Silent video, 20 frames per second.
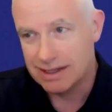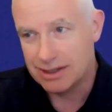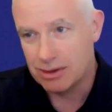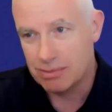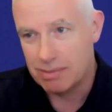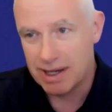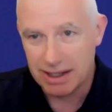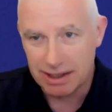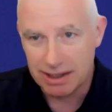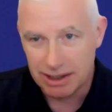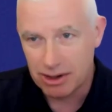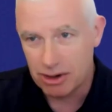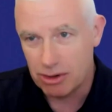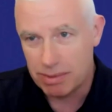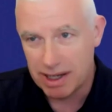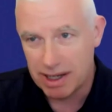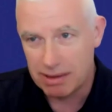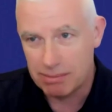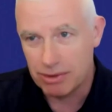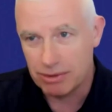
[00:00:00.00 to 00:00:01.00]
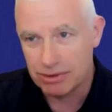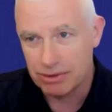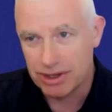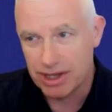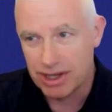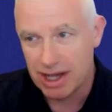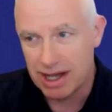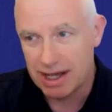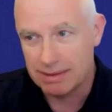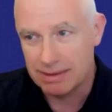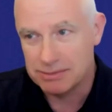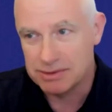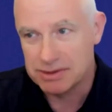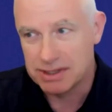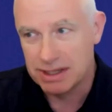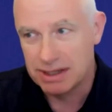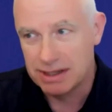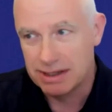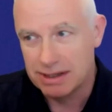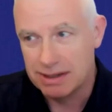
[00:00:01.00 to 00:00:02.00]
and they're paying a copay both
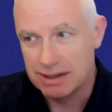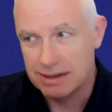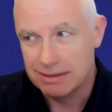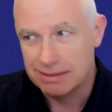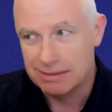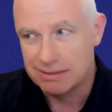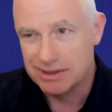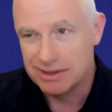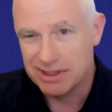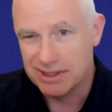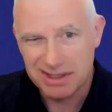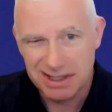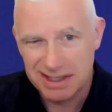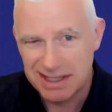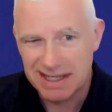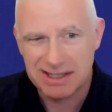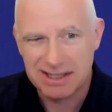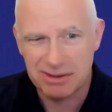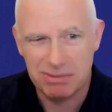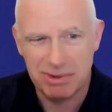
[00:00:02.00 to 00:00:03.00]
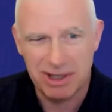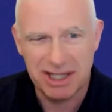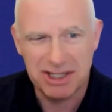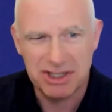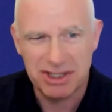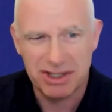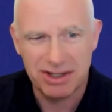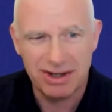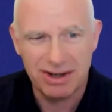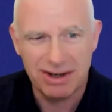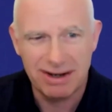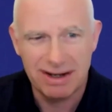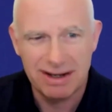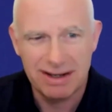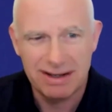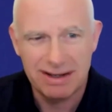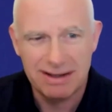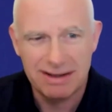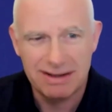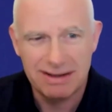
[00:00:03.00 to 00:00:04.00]
times just to test their blood sugar?
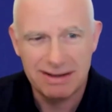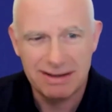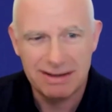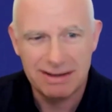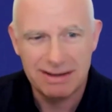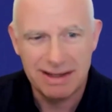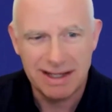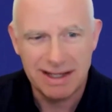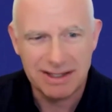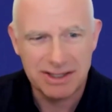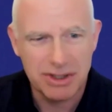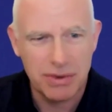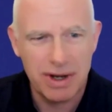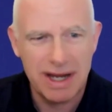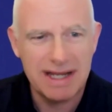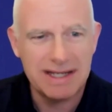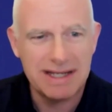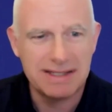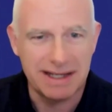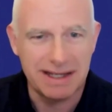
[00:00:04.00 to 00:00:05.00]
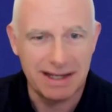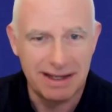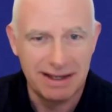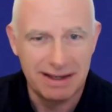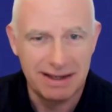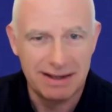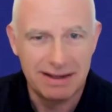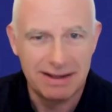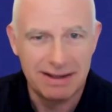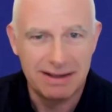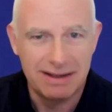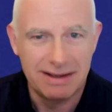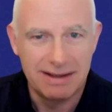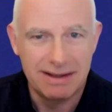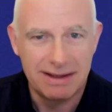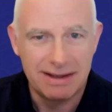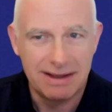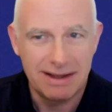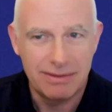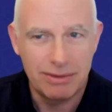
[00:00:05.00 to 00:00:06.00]
That's crazy.
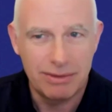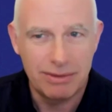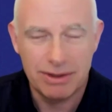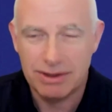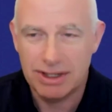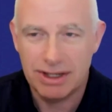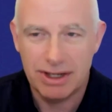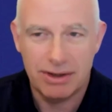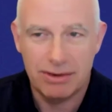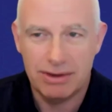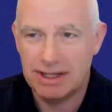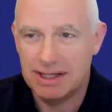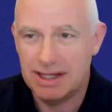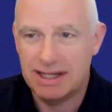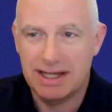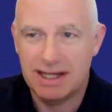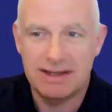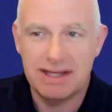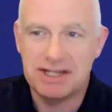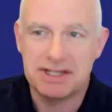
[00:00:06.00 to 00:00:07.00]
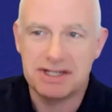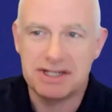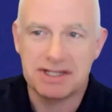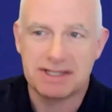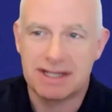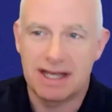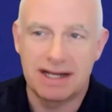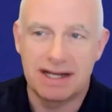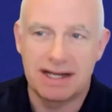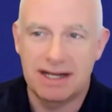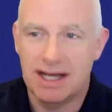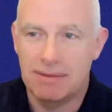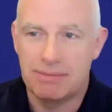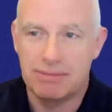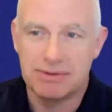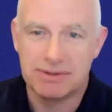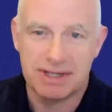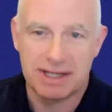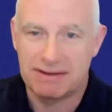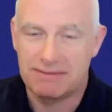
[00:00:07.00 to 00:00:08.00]
Where, you know, and they just signed
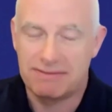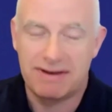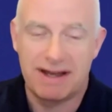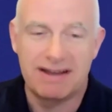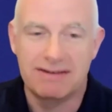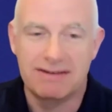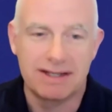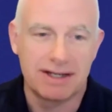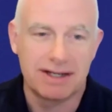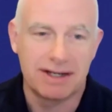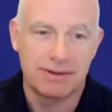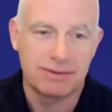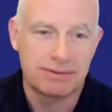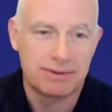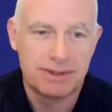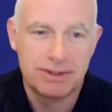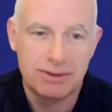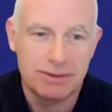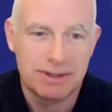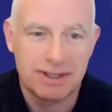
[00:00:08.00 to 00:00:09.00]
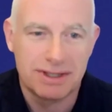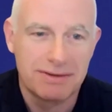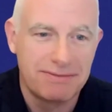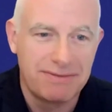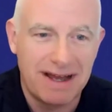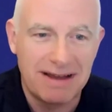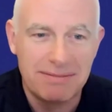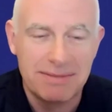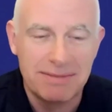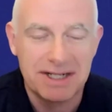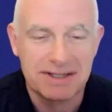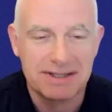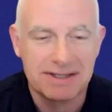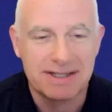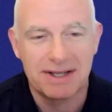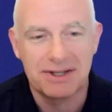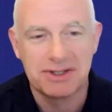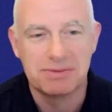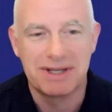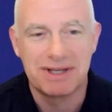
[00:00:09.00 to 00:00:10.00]
up as like a 5-minute
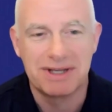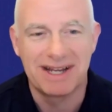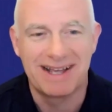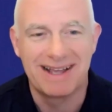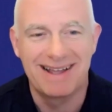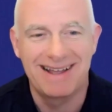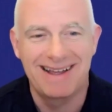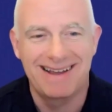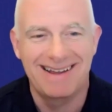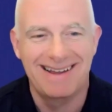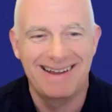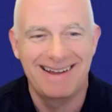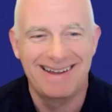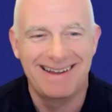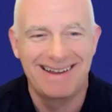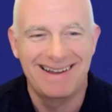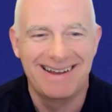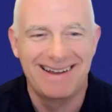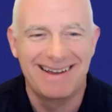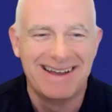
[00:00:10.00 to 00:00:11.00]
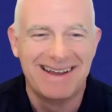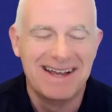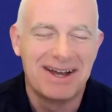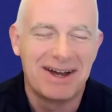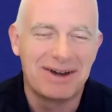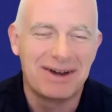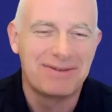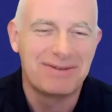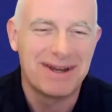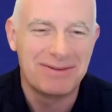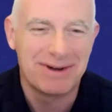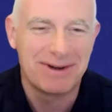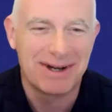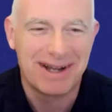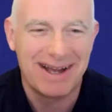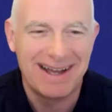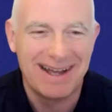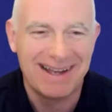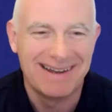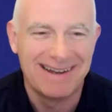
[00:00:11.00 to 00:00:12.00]
sales meeting, our
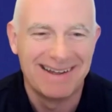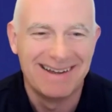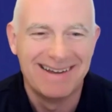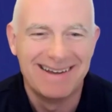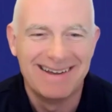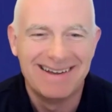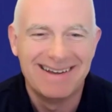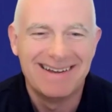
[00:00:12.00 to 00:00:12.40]
favorite kind.